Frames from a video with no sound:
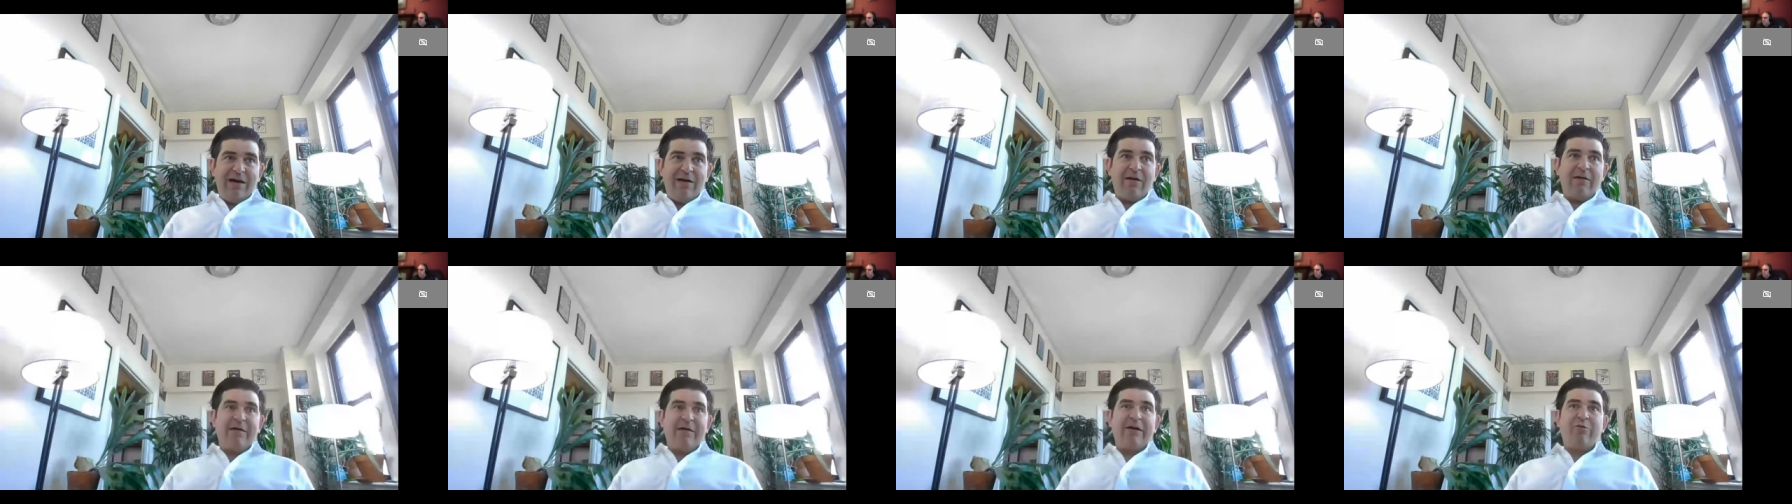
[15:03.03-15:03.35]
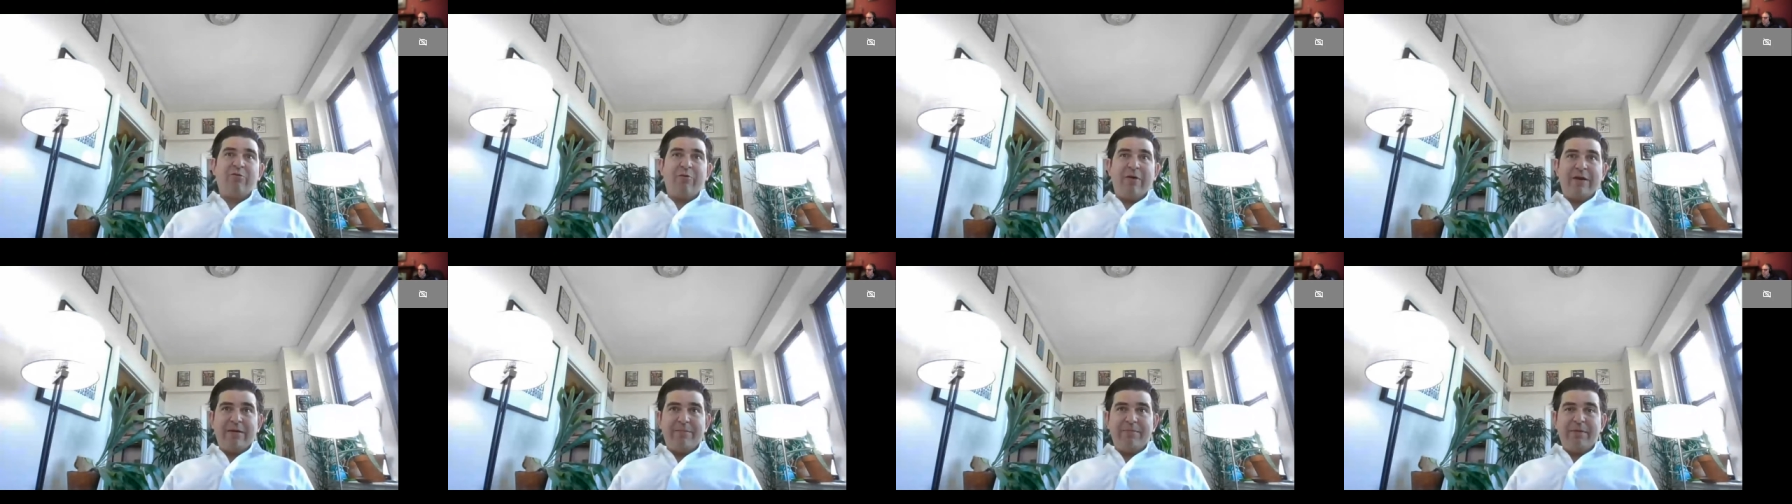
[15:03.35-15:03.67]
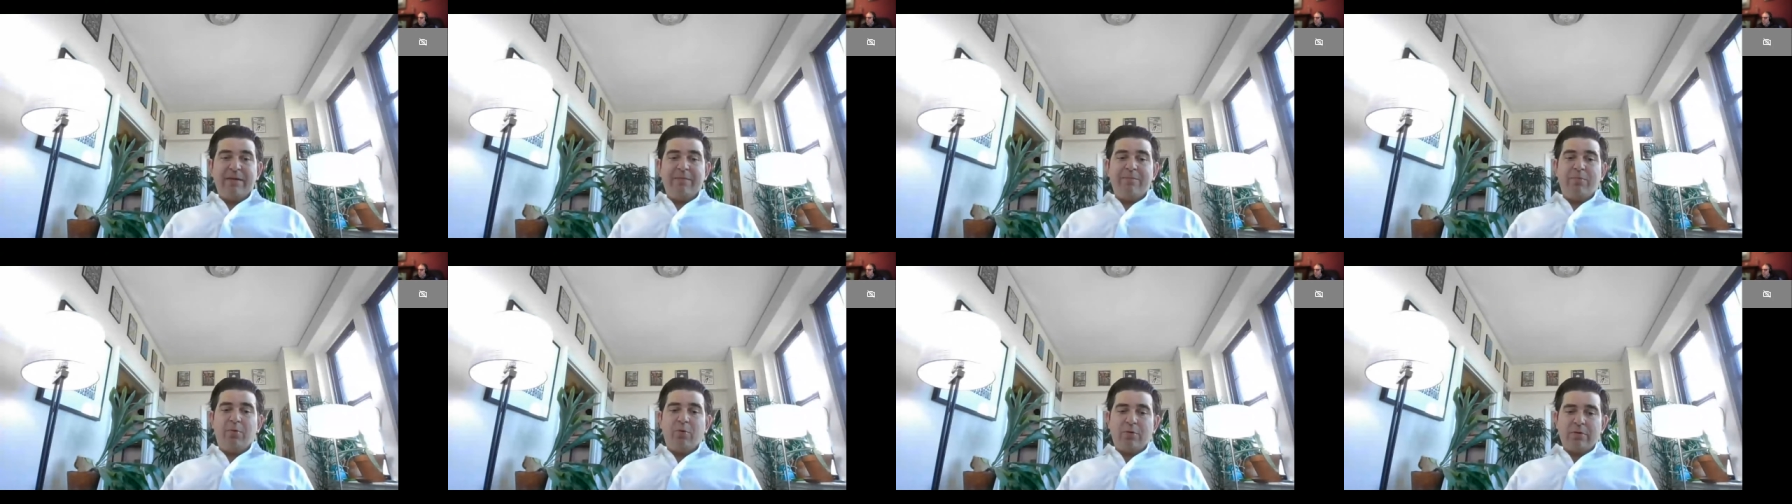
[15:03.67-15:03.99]
are incredibly
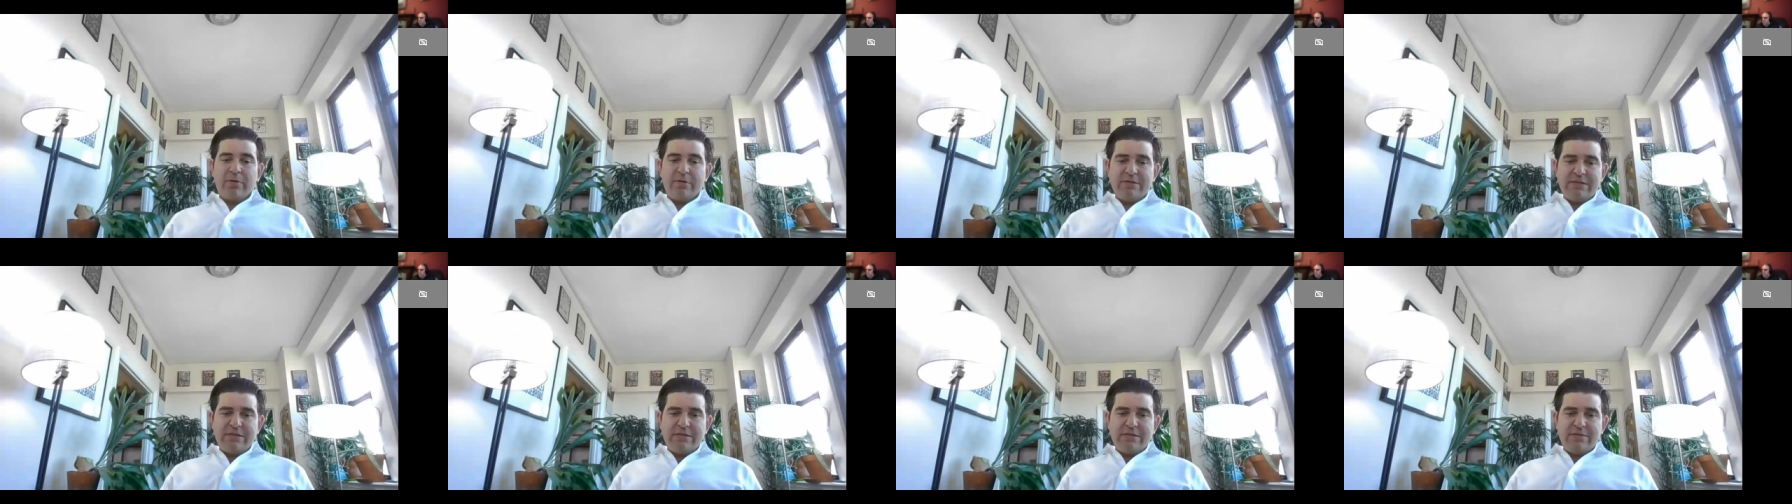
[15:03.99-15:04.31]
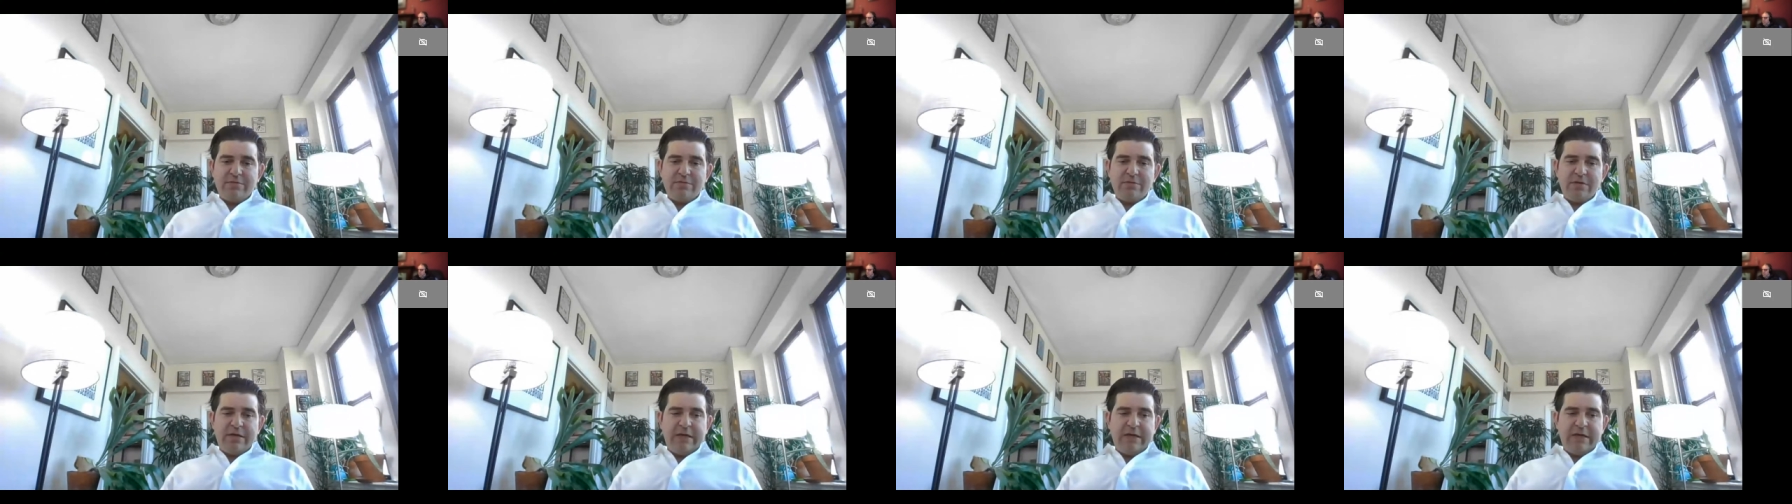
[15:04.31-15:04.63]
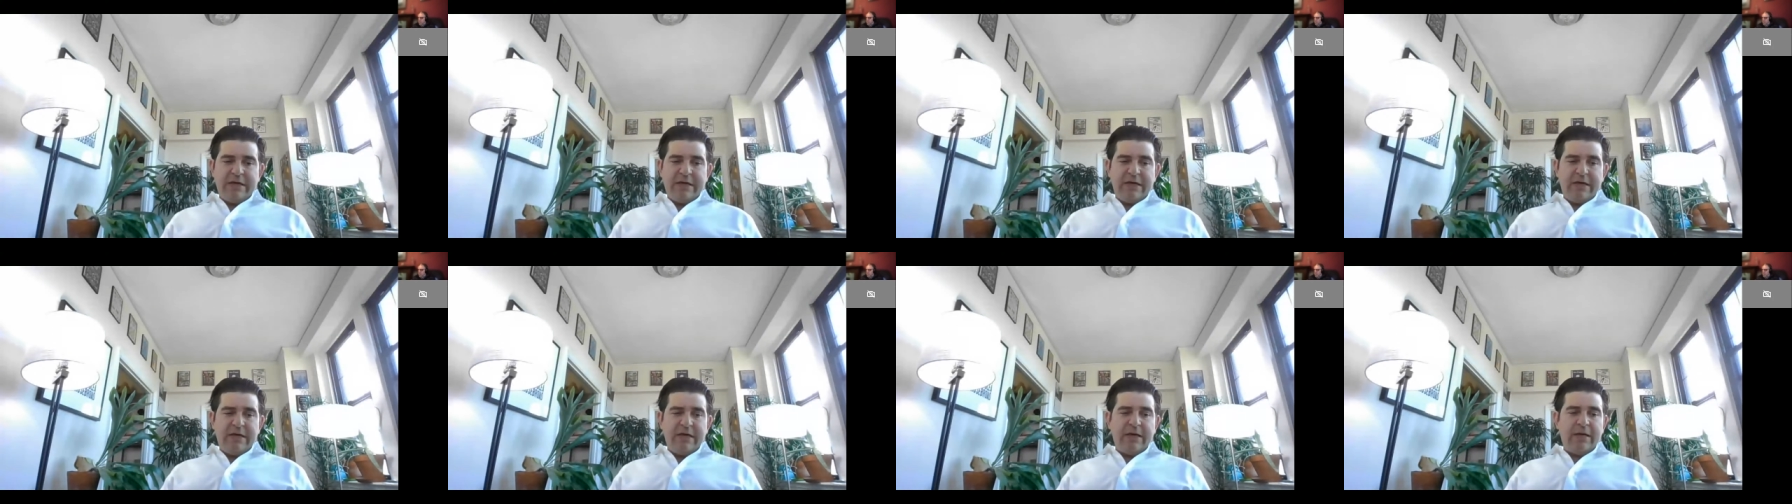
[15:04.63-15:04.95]
important
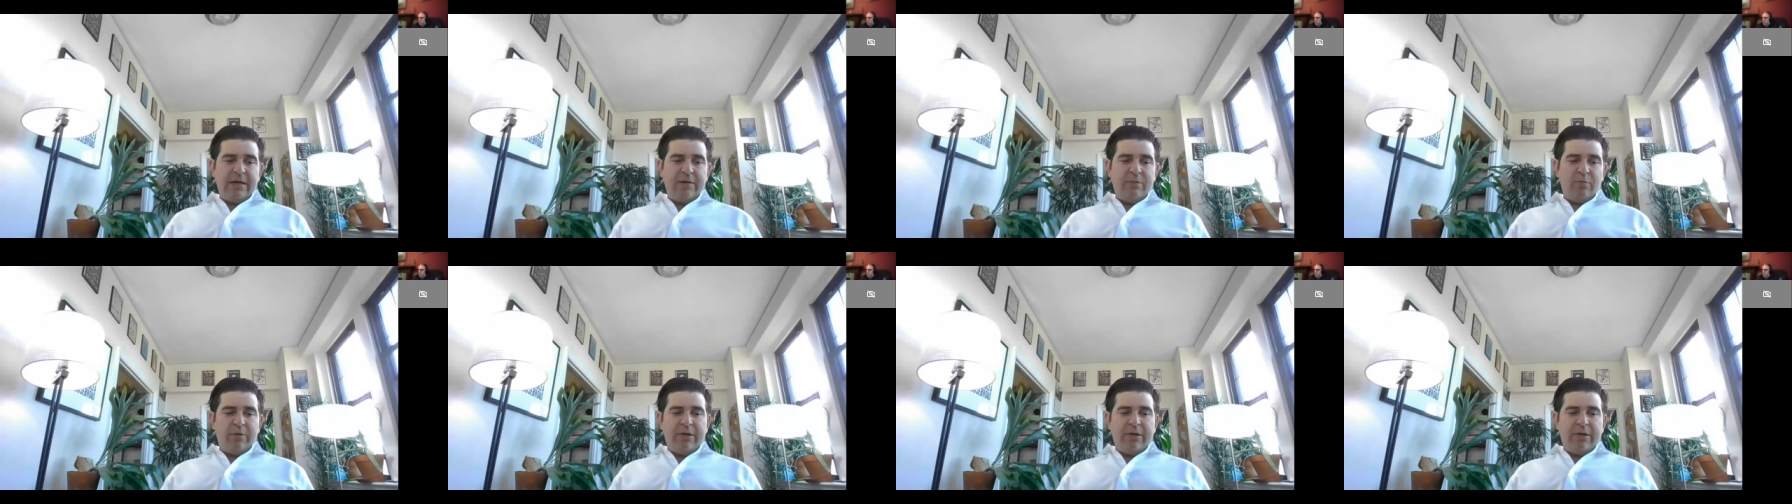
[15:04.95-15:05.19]
uh,